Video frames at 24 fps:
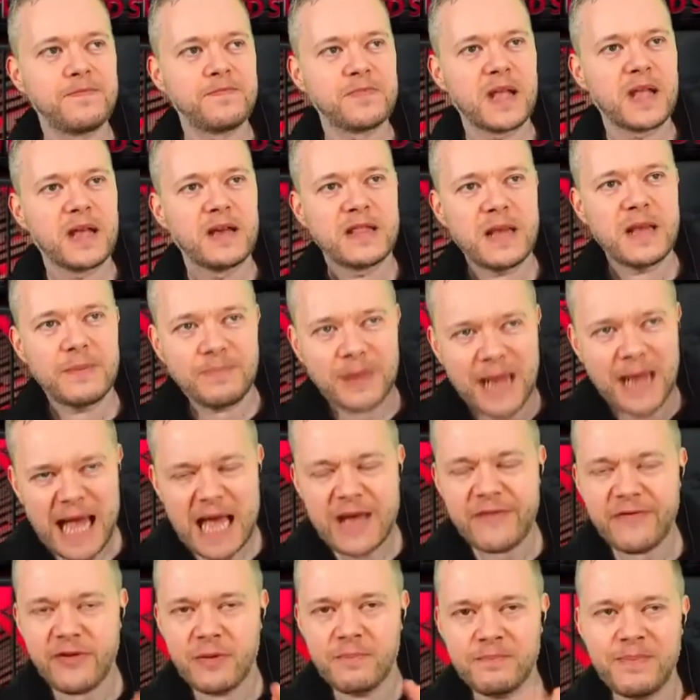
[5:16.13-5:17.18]
the play
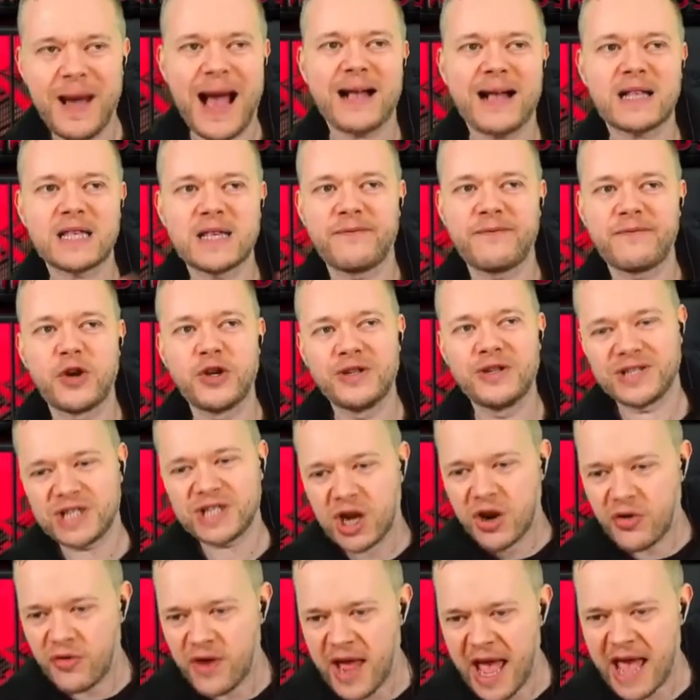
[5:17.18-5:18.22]
from back to front to
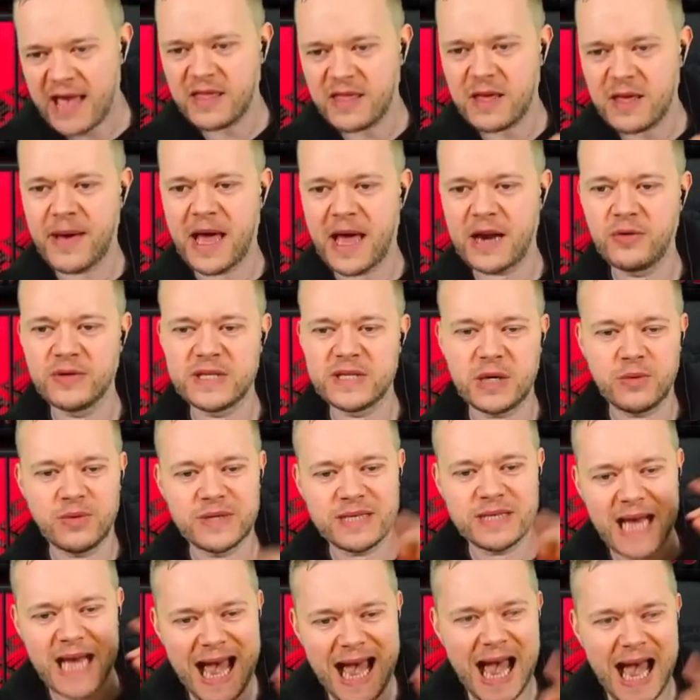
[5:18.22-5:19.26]
create the penalty was
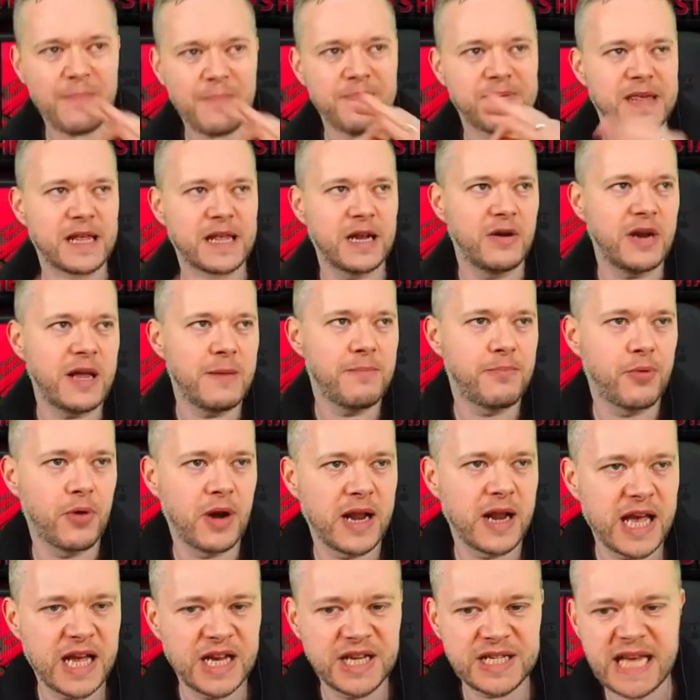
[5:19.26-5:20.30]
absolutely
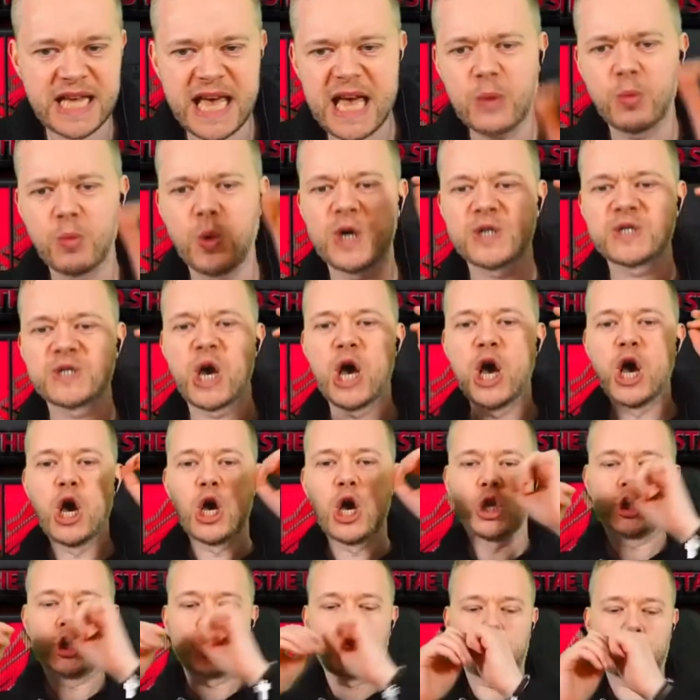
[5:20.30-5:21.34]
brilliant. It was
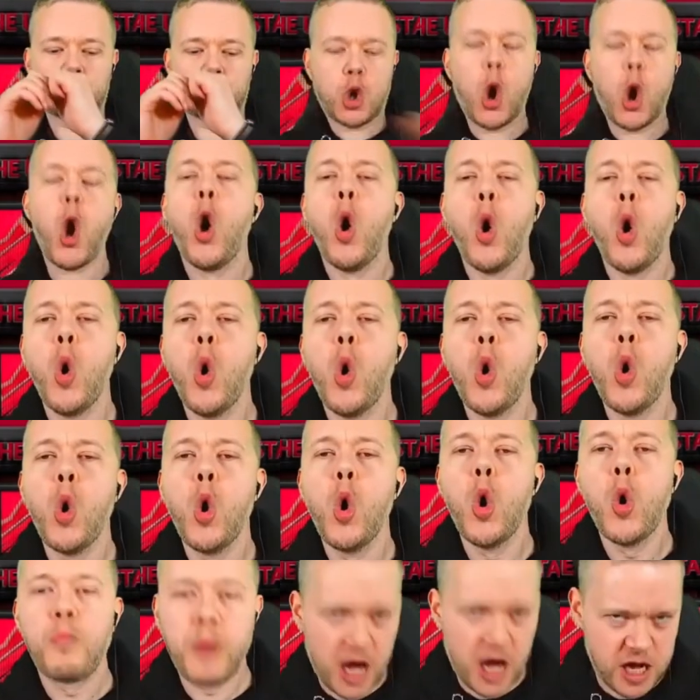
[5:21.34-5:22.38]

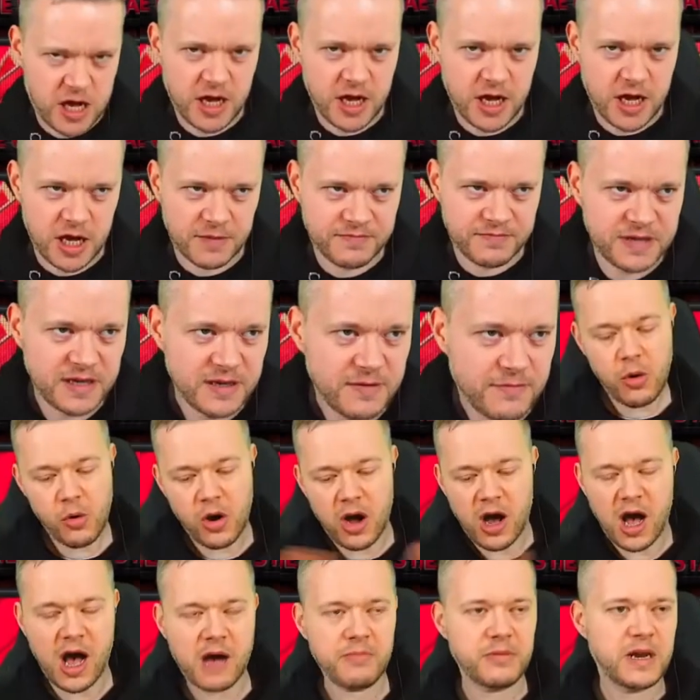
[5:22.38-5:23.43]
superb.
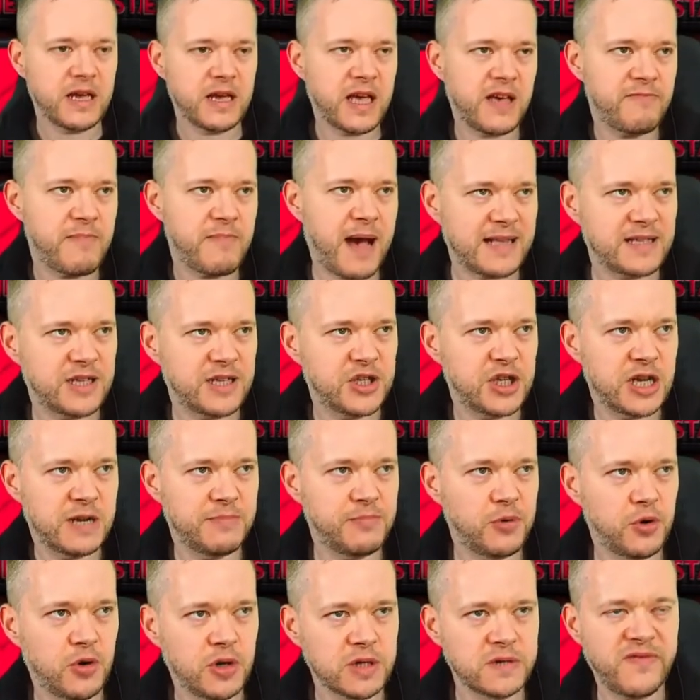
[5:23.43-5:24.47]
I'm going to give Matic an
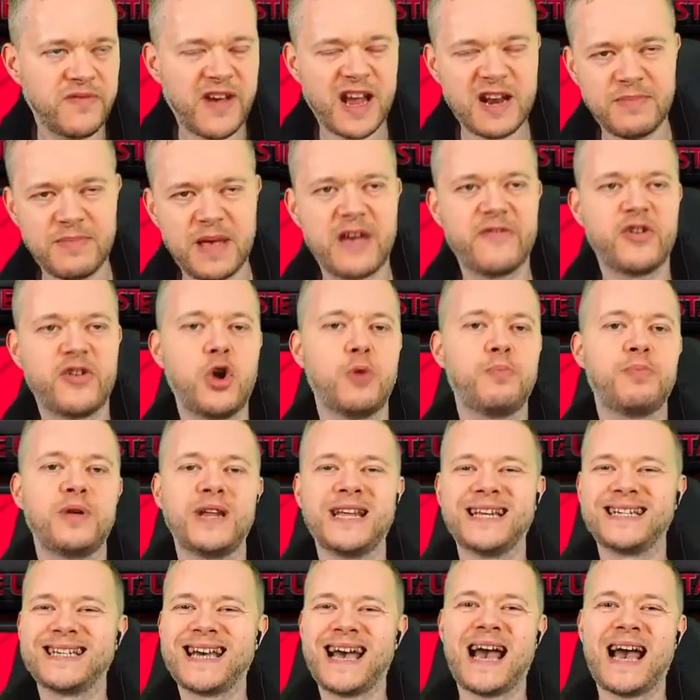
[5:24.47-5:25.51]
applause. We've had a bit of an up and a
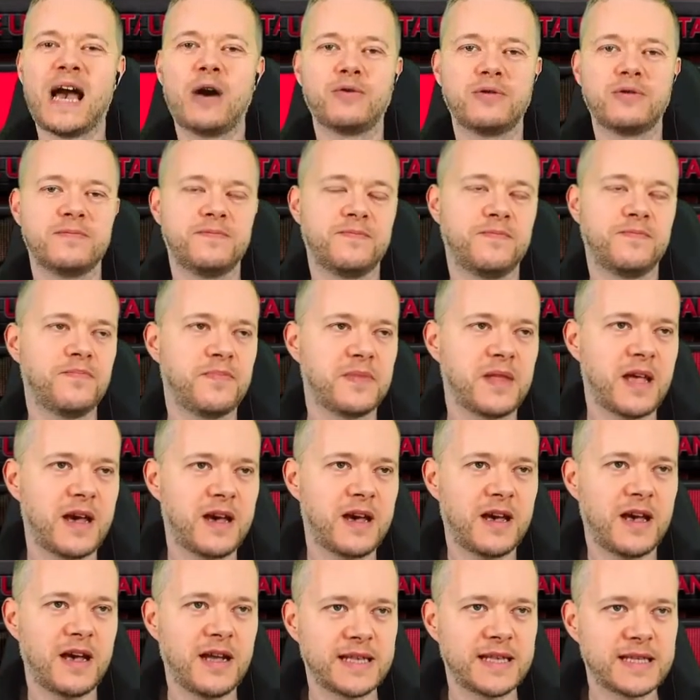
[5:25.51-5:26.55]
down
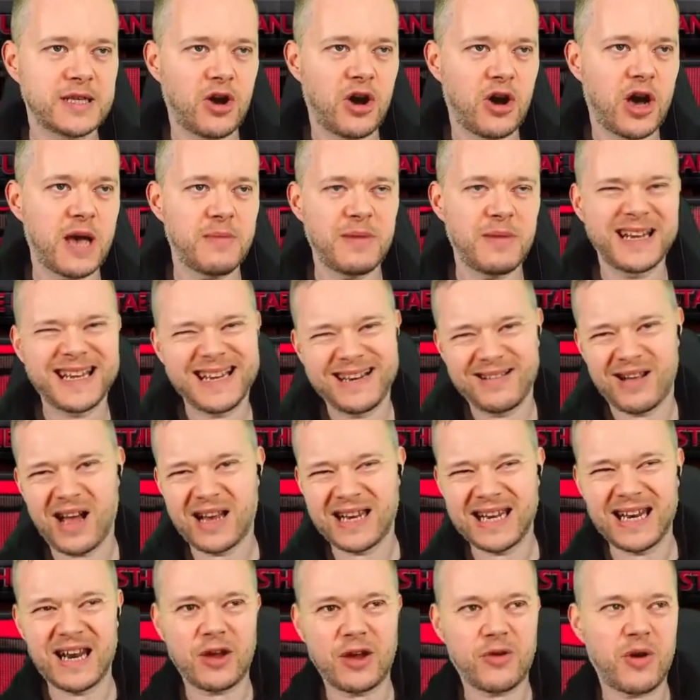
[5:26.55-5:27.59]
time. I
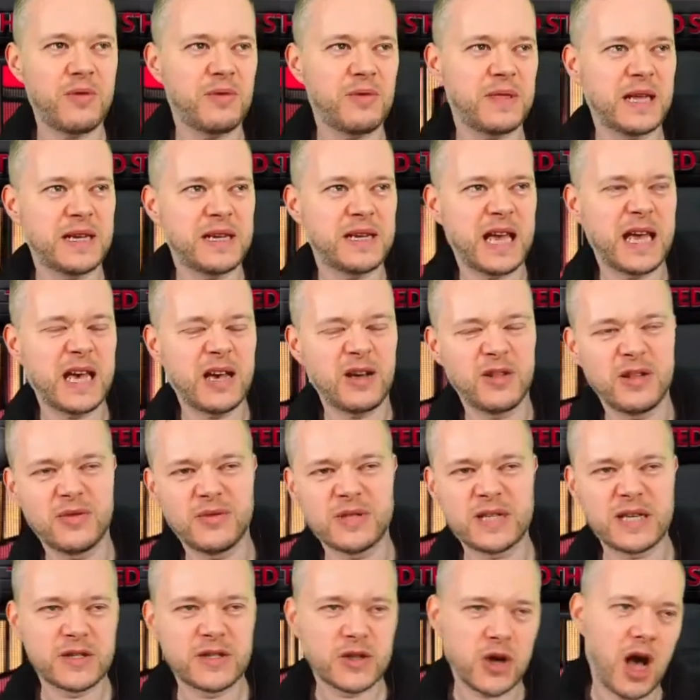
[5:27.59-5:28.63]
didn't agree with the deal. There was a
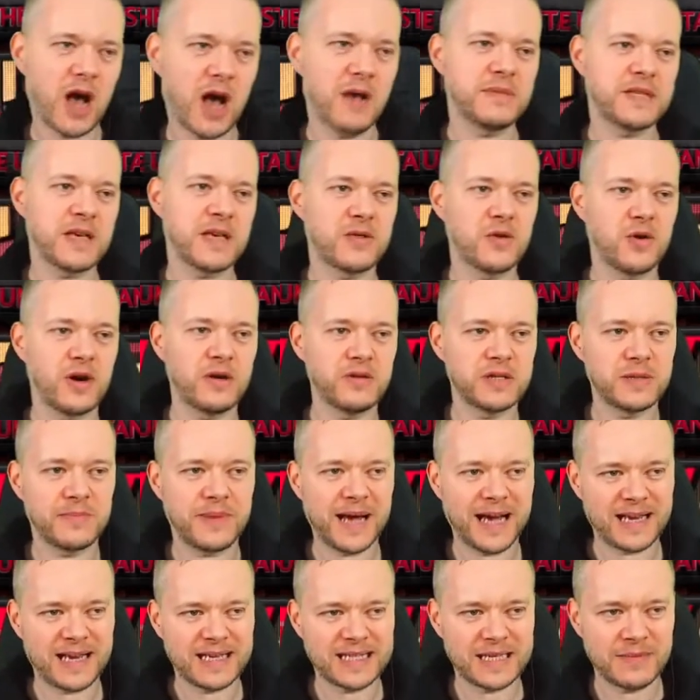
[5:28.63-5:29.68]
times I thought he was a
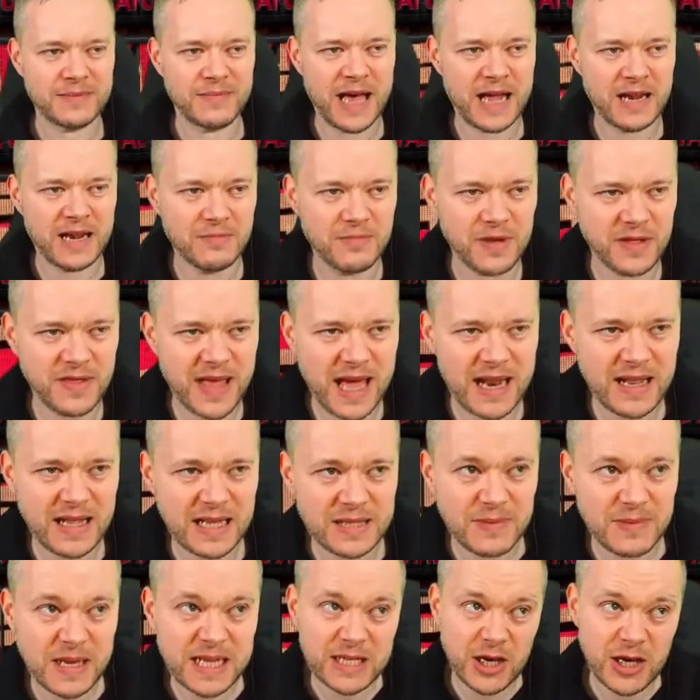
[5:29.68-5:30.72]
bag of cement, but then there's
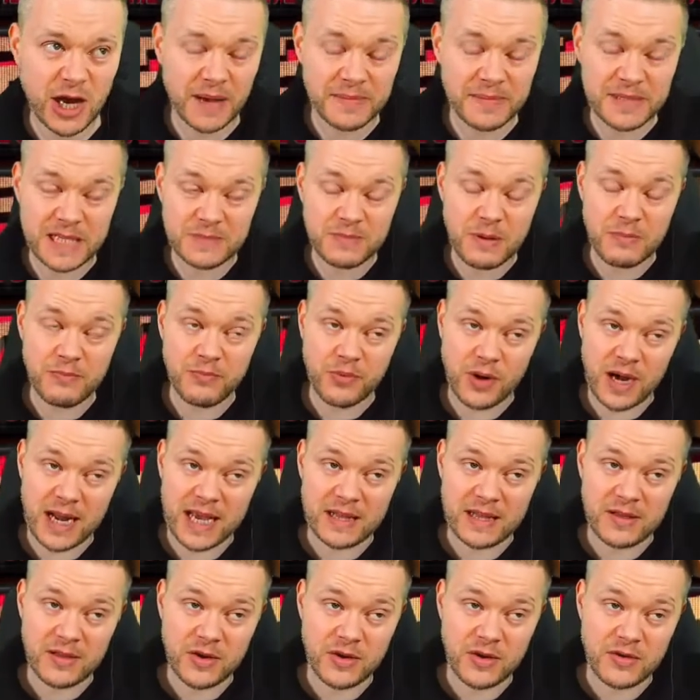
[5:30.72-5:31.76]
been times he's been
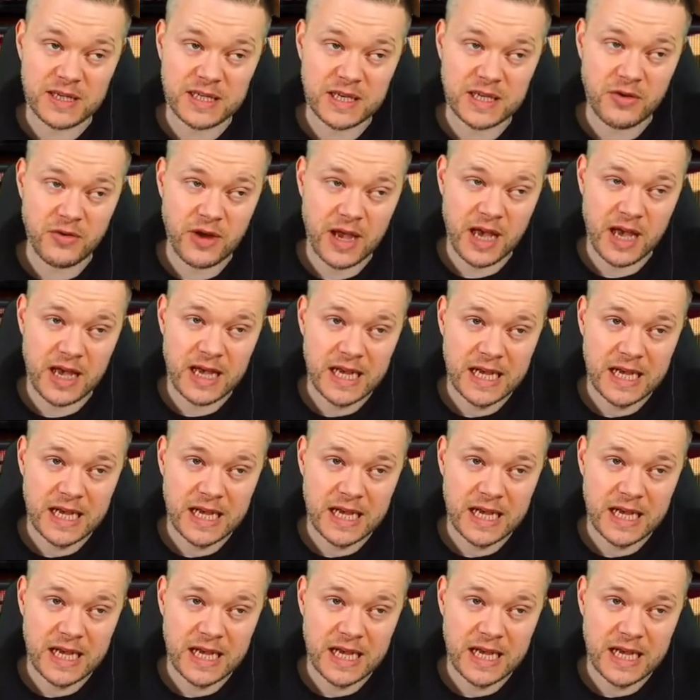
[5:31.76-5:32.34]
brilliant through his career.